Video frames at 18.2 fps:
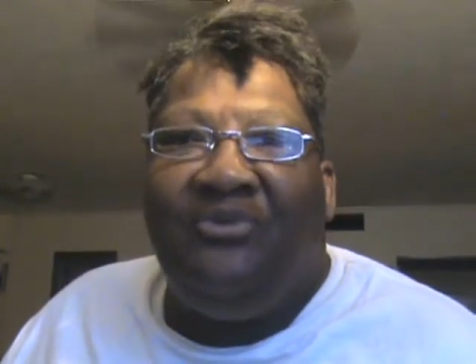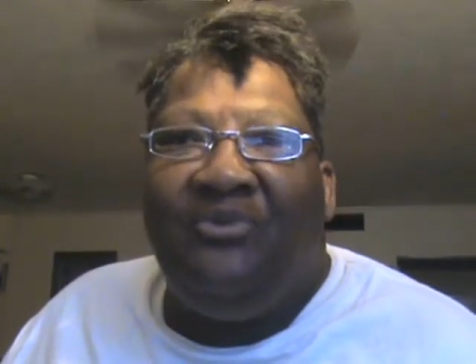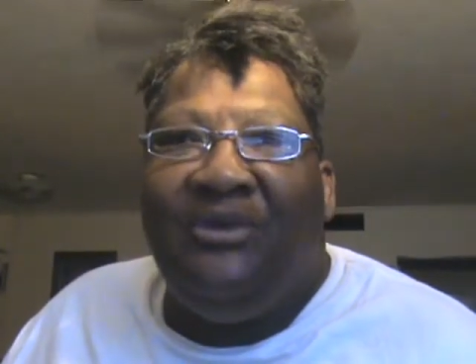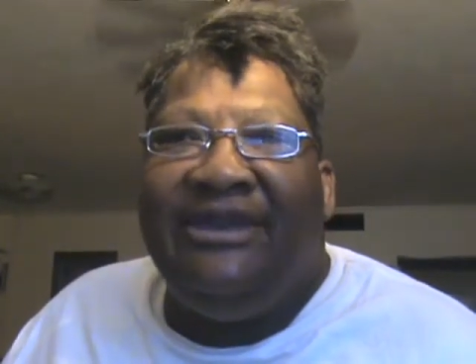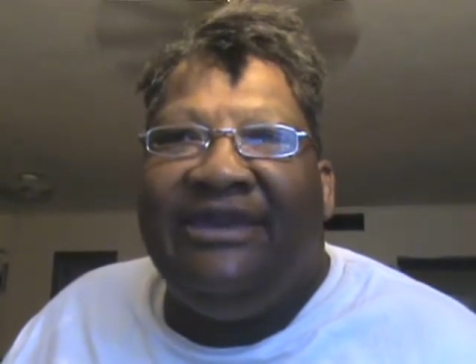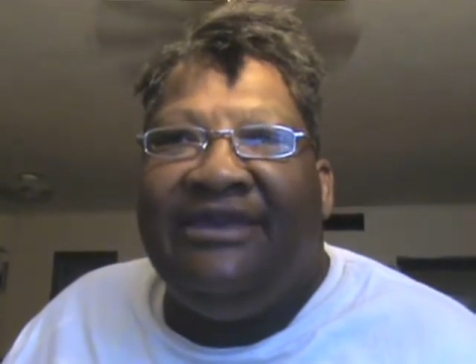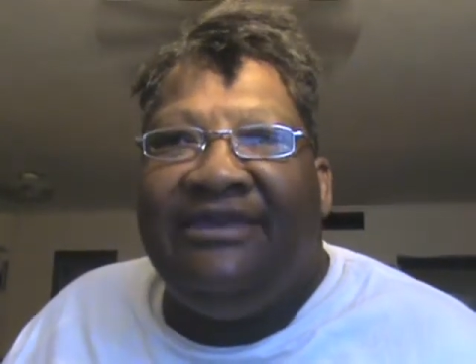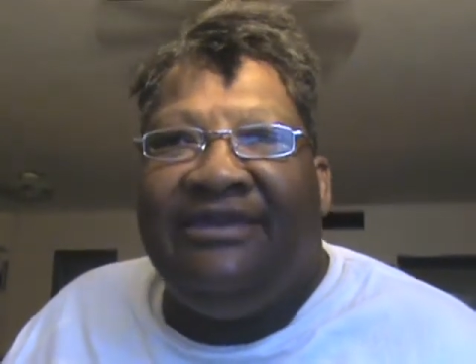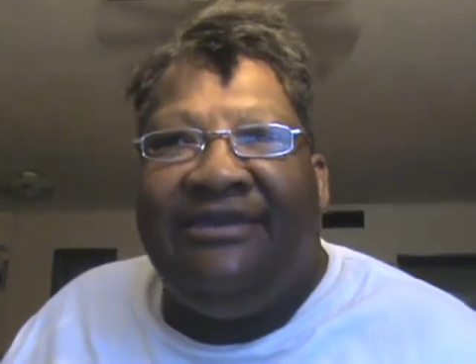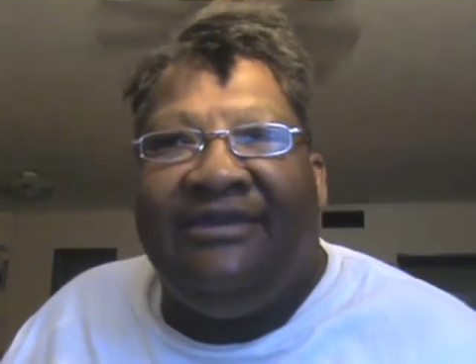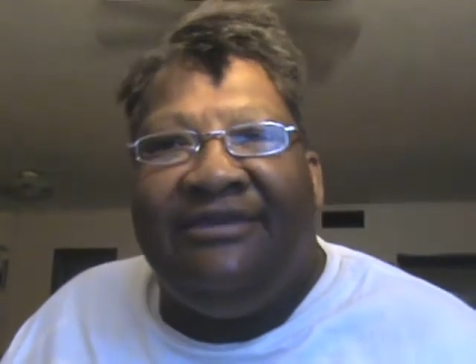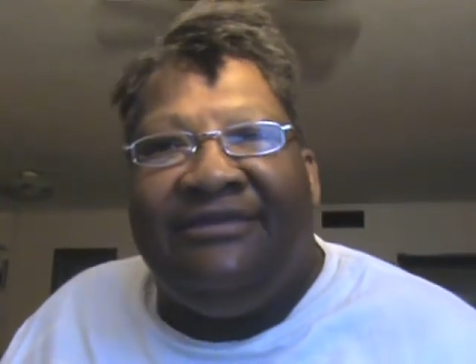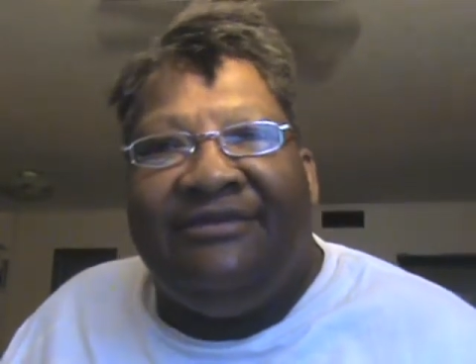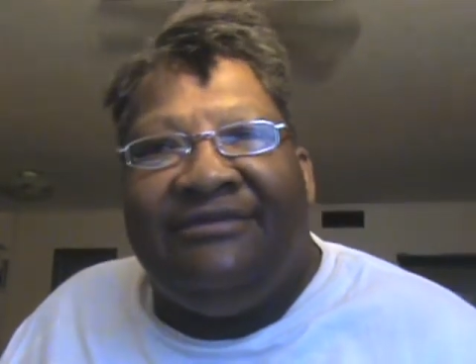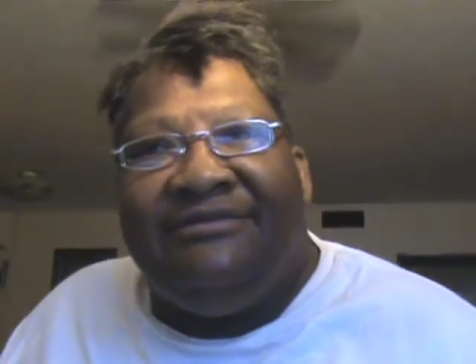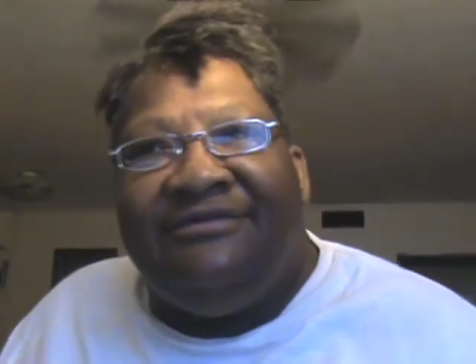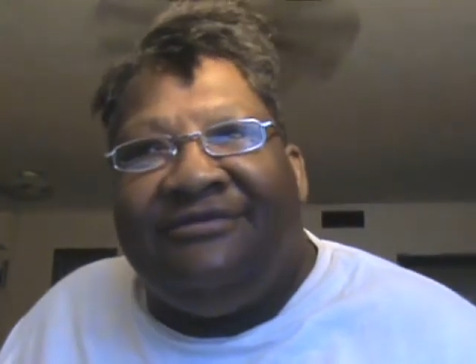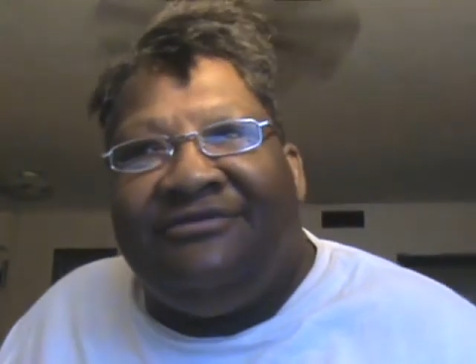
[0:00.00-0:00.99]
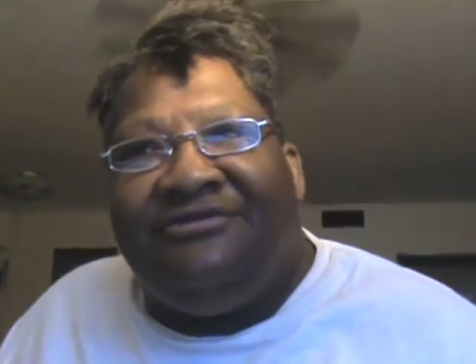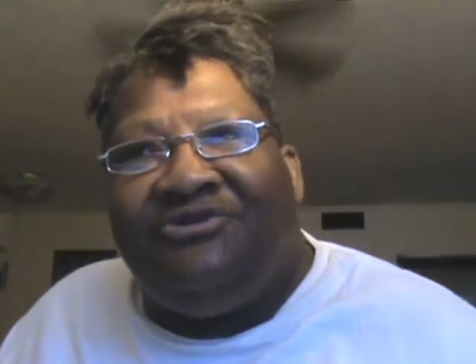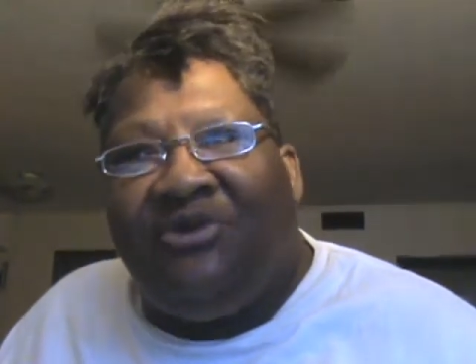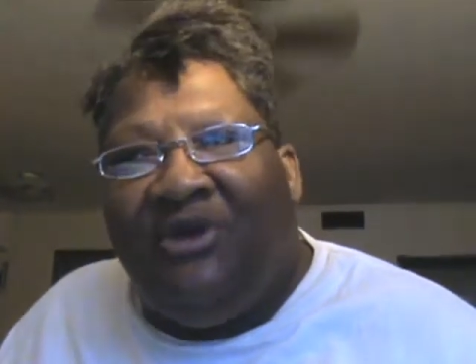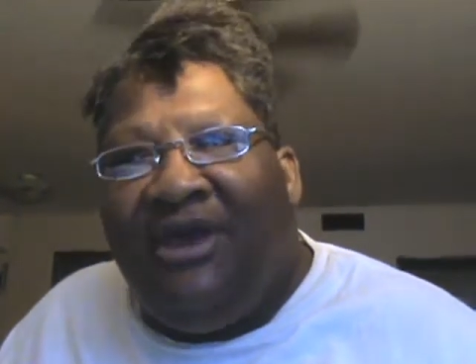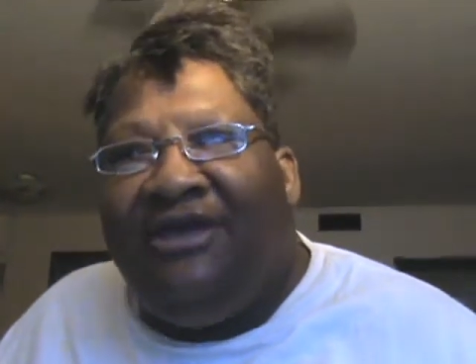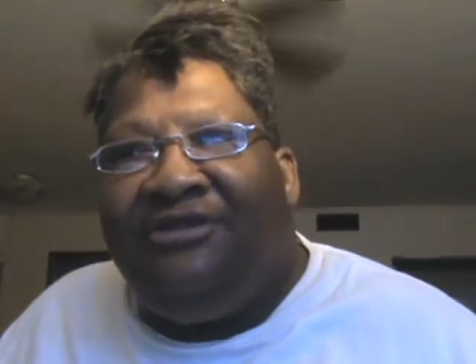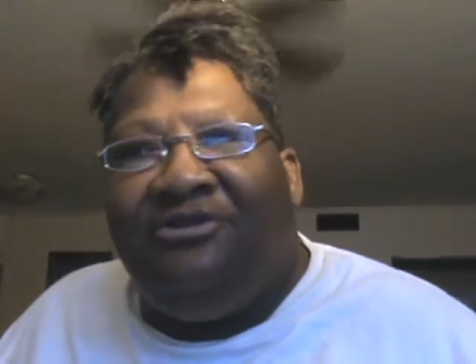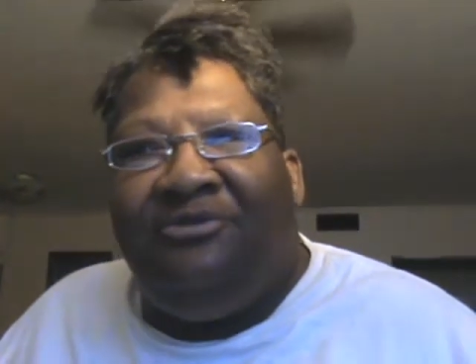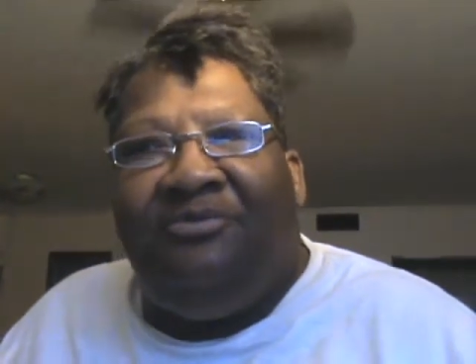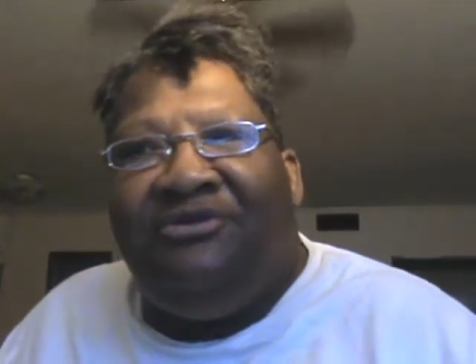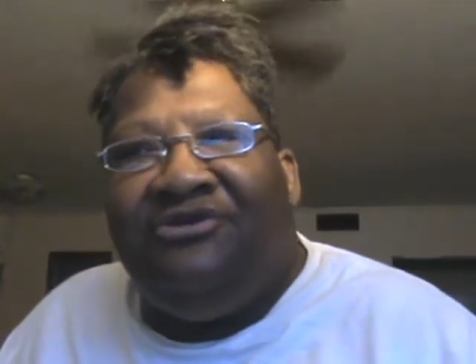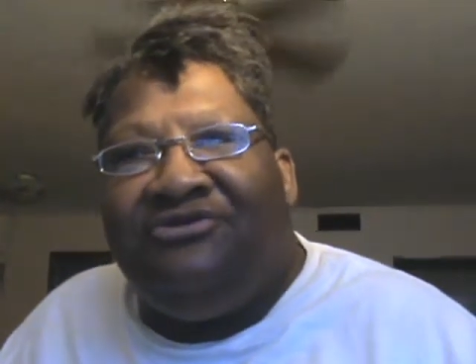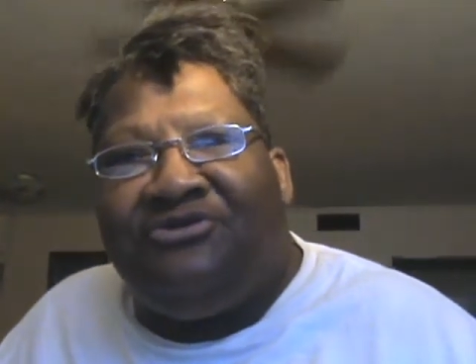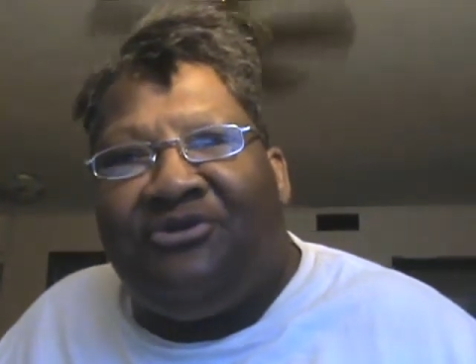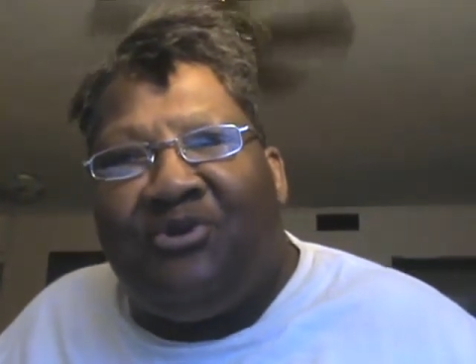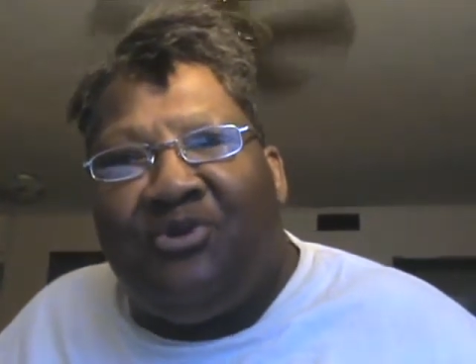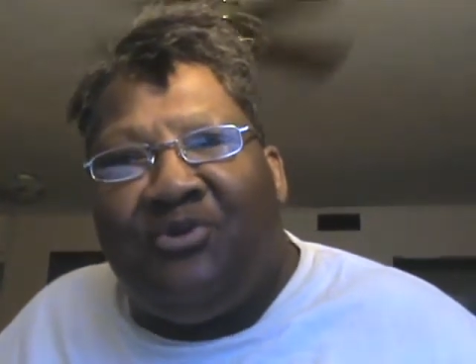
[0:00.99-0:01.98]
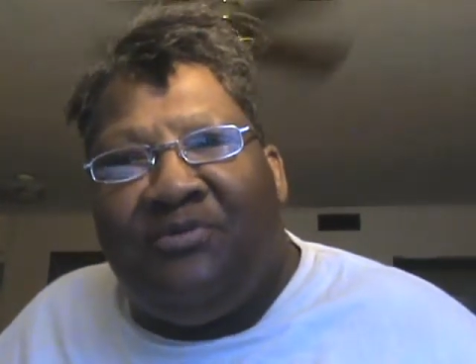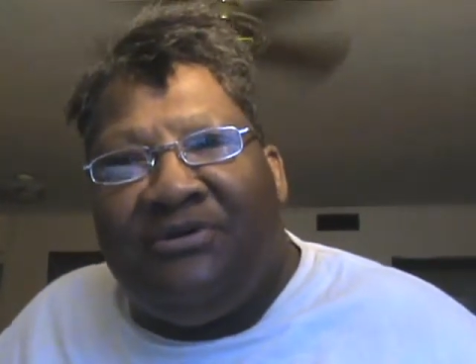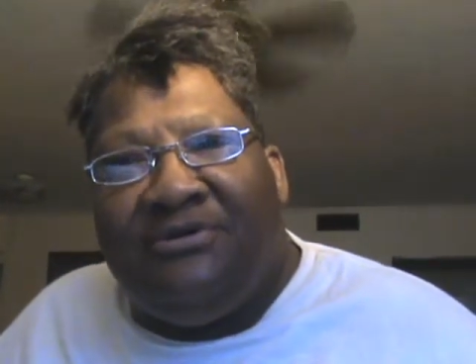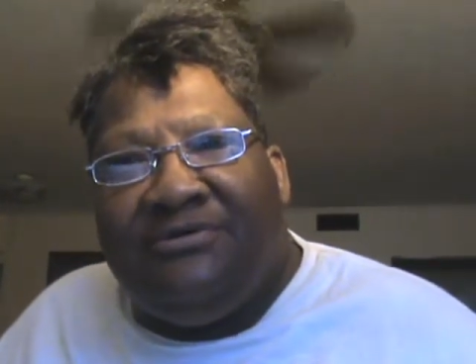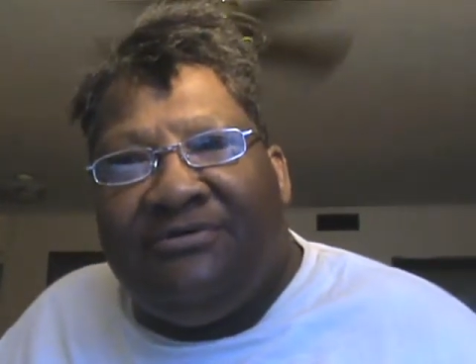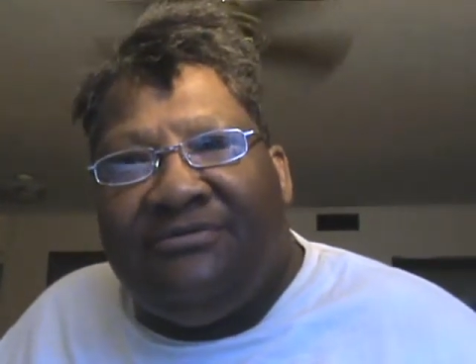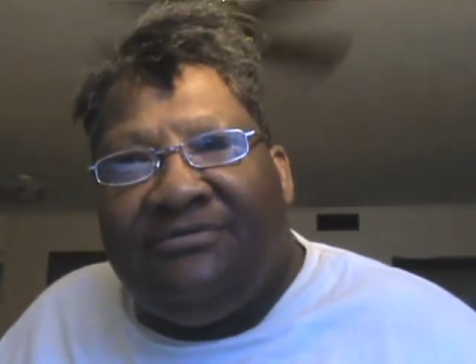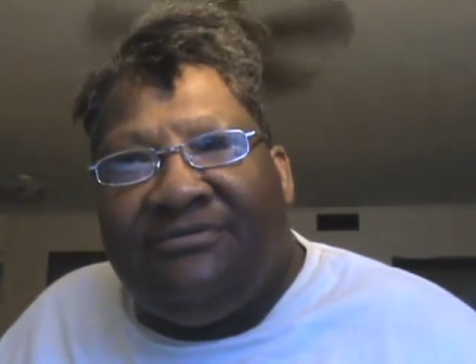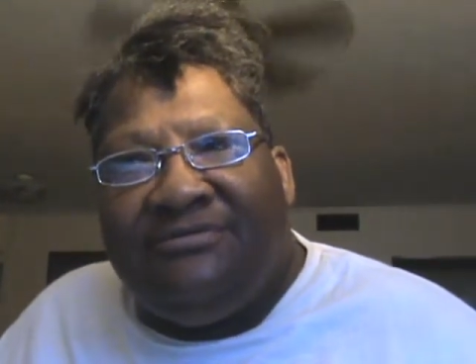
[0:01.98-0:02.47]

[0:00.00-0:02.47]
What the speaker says: way trying to be sober,